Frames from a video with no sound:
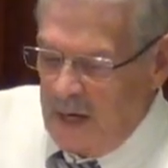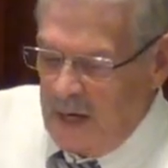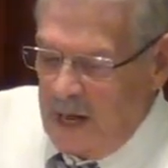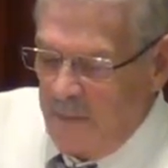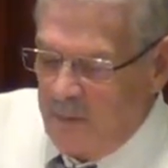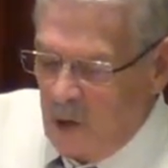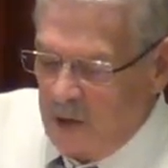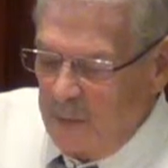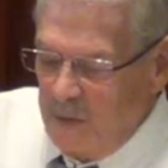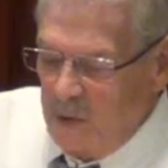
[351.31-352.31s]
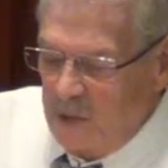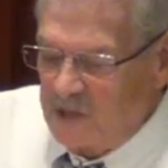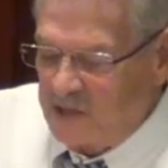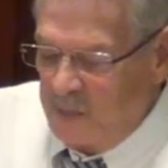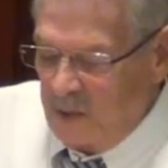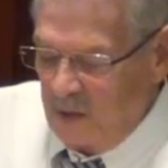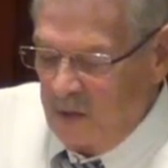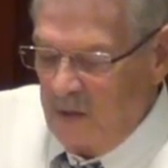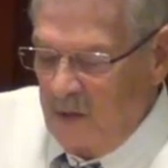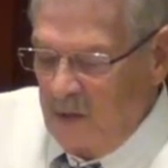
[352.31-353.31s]
And happy are the pure in
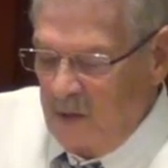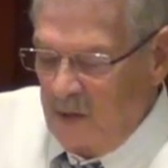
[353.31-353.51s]
spirit,